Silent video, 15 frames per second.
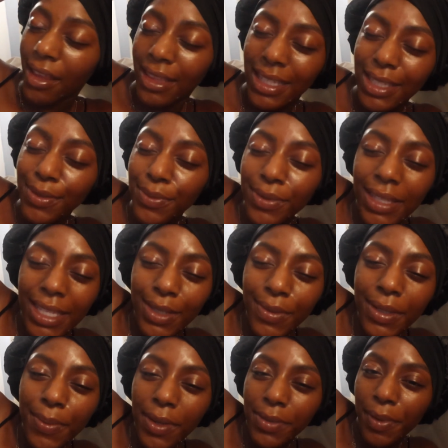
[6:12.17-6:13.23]
This
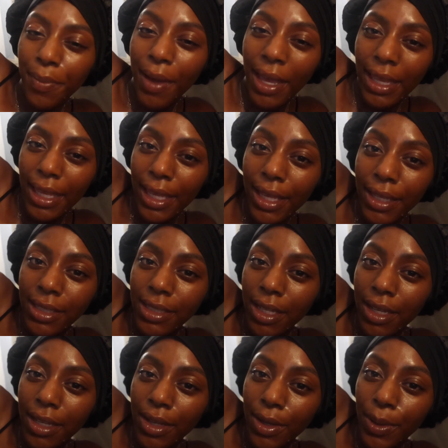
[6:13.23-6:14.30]
was supposed to be my eat,
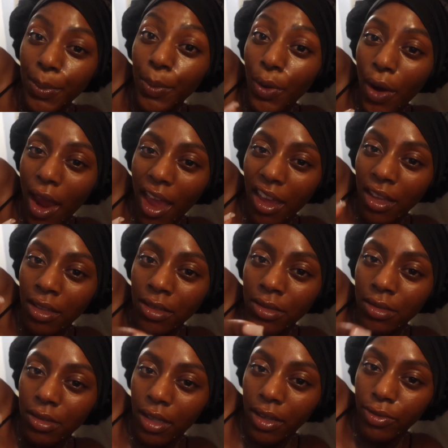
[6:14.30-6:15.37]
pray,
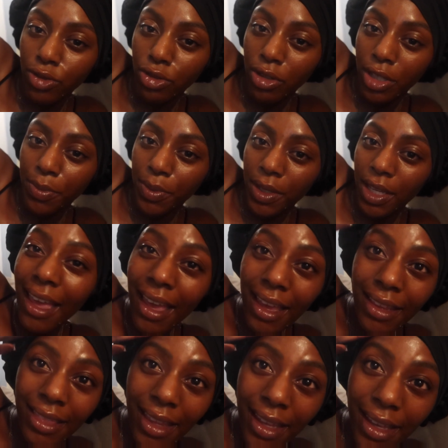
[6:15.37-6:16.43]
love trip.
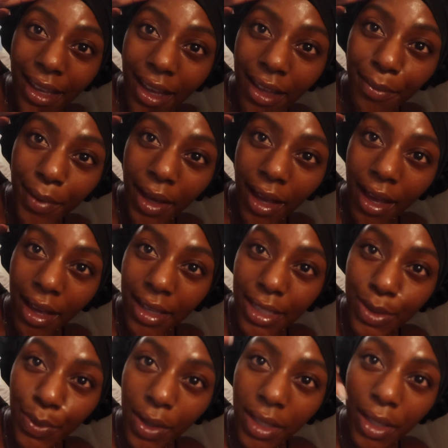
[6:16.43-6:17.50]
And thank God my eye
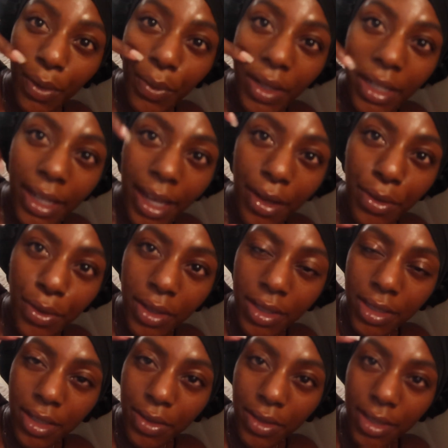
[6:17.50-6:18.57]
swelling went down. You can
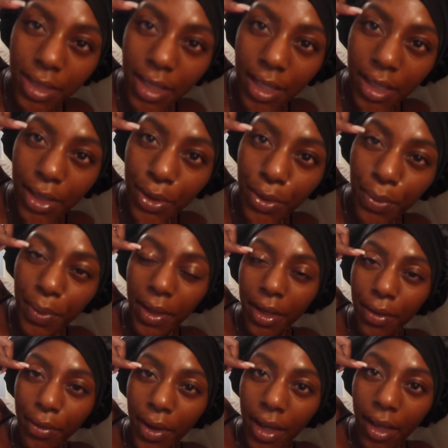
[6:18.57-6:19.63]
still see a little
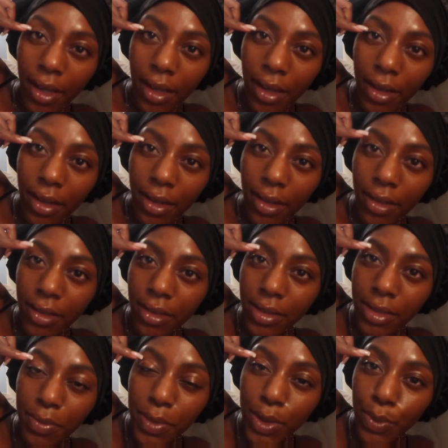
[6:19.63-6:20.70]
bit right here. There's
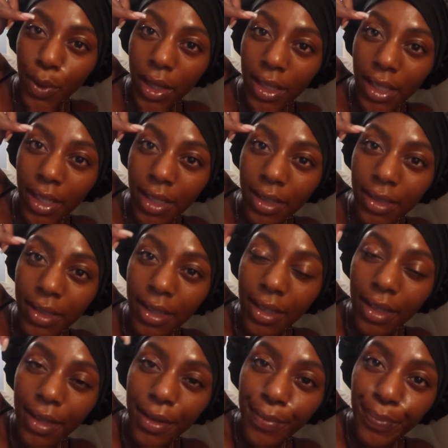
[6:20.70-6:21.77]
some swelling.
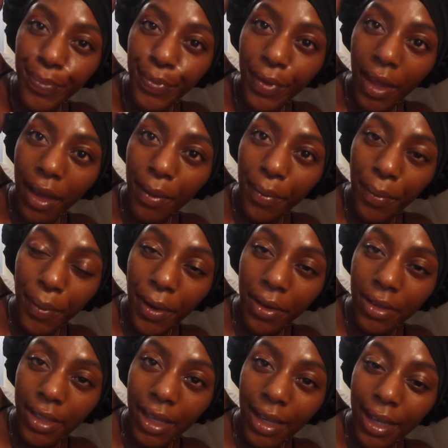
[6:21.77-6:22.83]

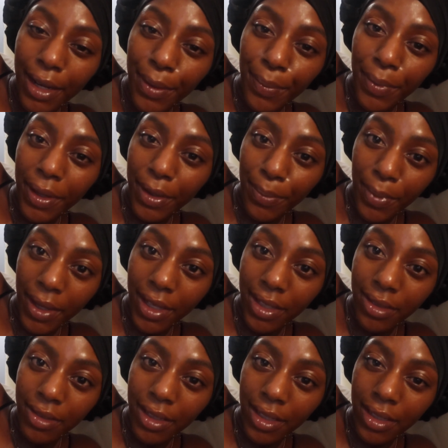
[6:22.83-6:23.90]
Apparently I got a bug
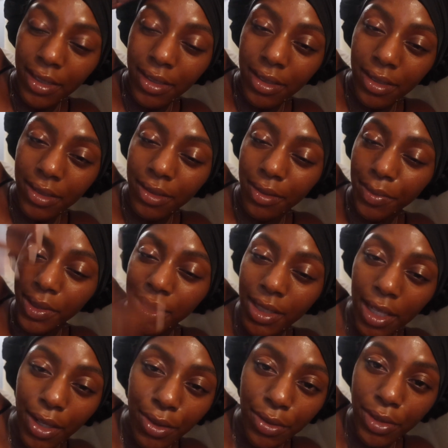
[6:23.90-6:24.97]
bite, like a
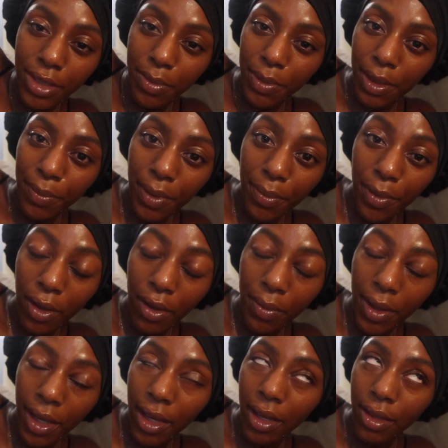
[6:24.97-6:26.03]
mosquito or something bit me on
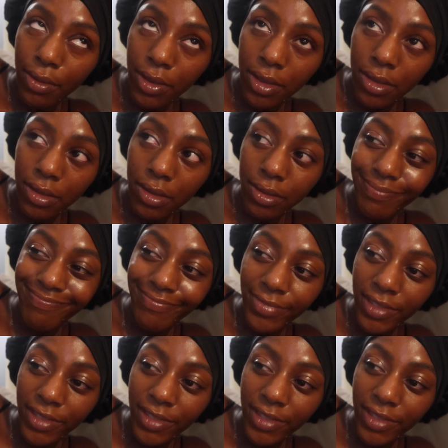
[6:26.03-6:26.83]
my eye, which is